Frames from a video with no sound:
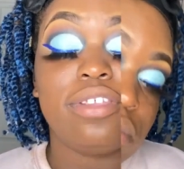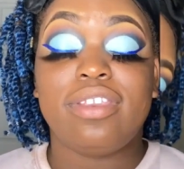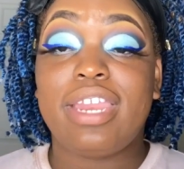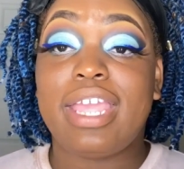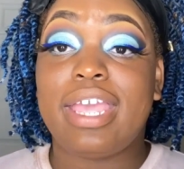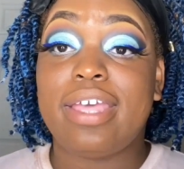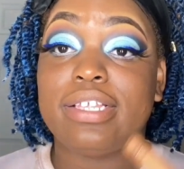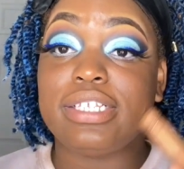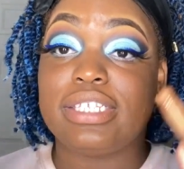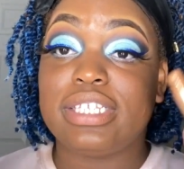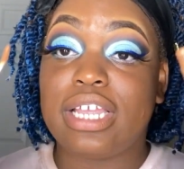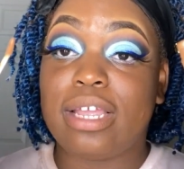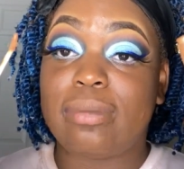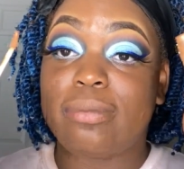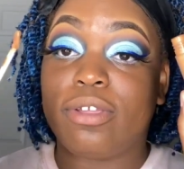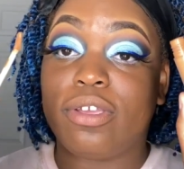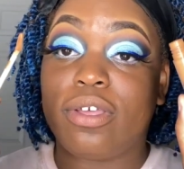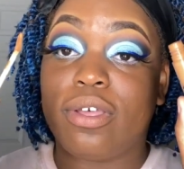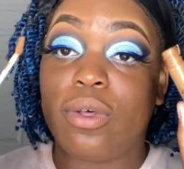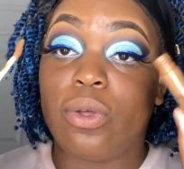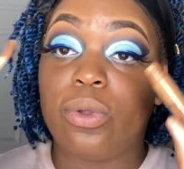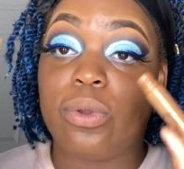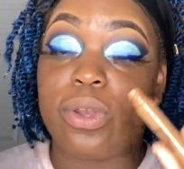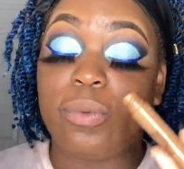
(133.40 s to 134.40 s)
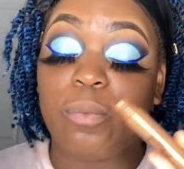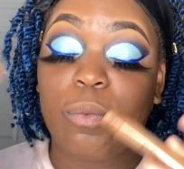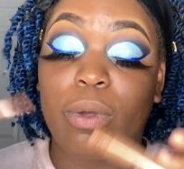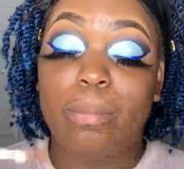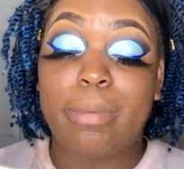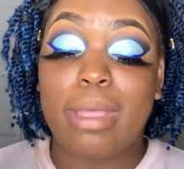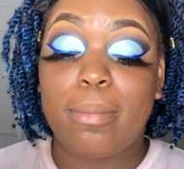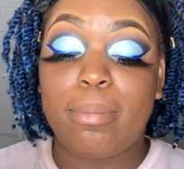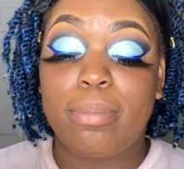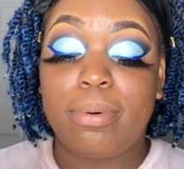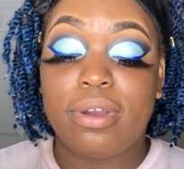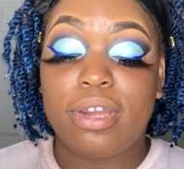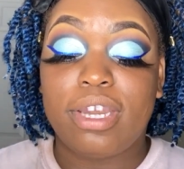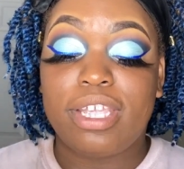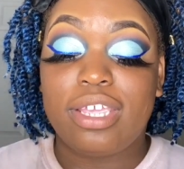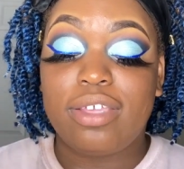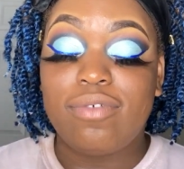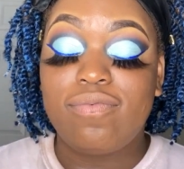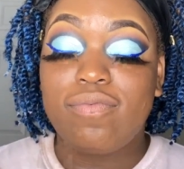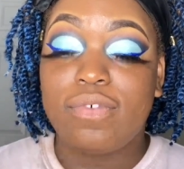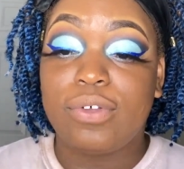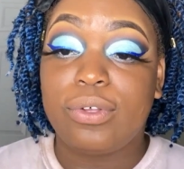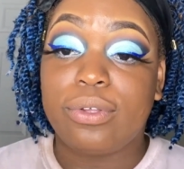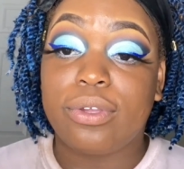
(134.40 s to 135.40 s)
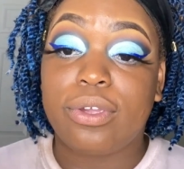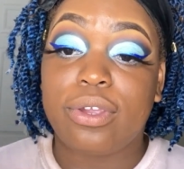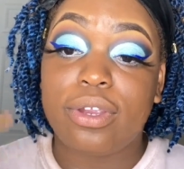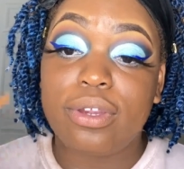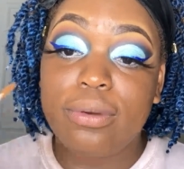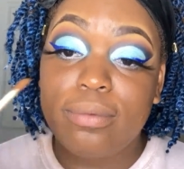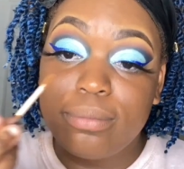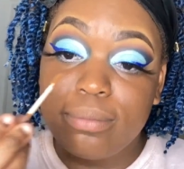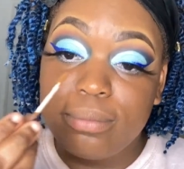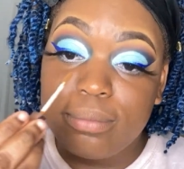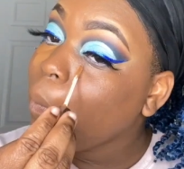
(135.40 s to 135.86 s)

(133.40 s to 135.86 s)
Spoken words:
now it's time to go with my Pretty and Vulgar.